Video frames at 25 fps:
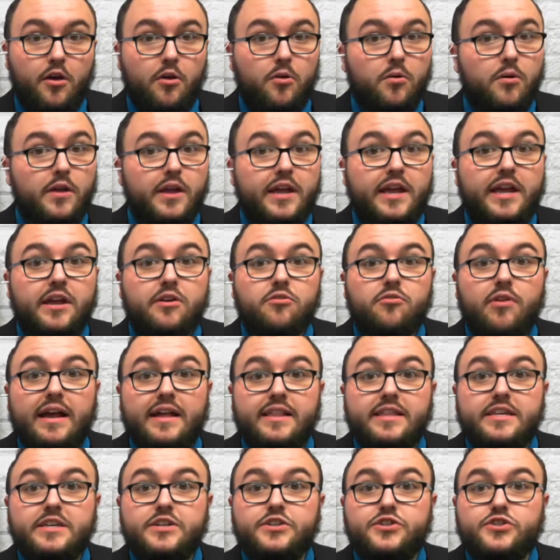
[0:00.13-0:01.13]
Well, a
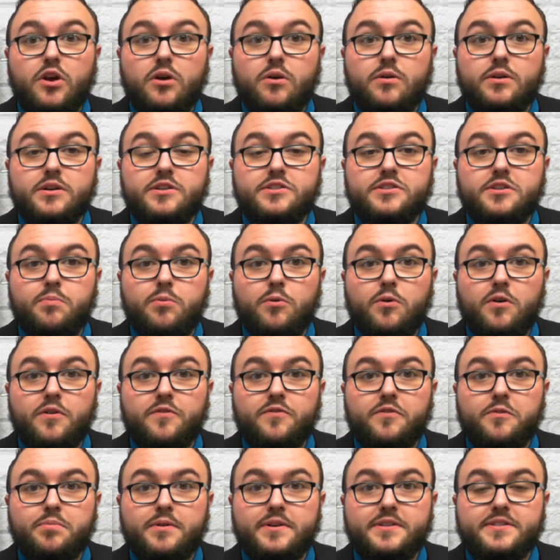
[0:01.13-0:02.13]
rally showing support
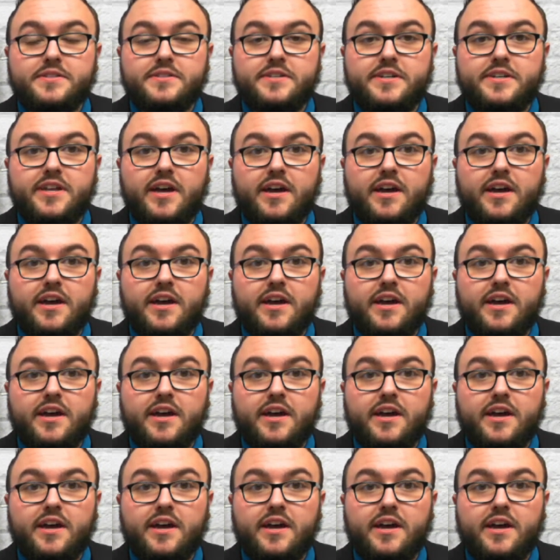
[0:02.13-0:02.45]
for President